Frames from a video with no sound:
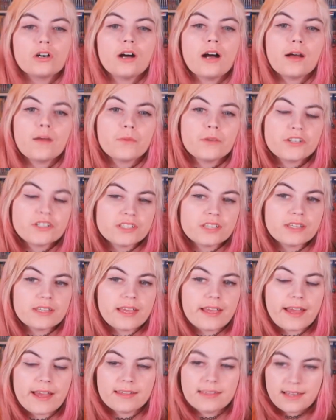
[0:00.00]
I wish that they
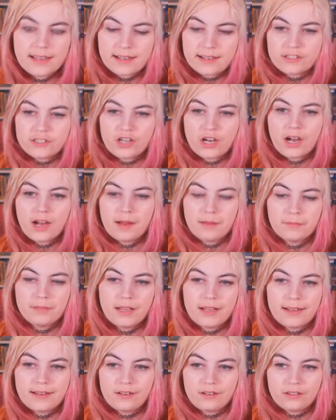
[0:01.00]
had, like, a
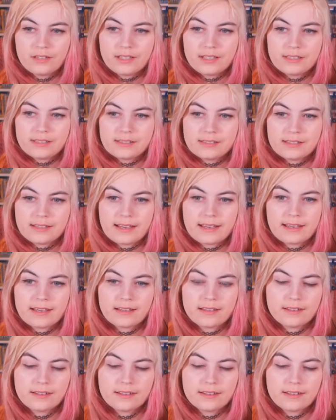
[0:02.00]
timeline on this, like...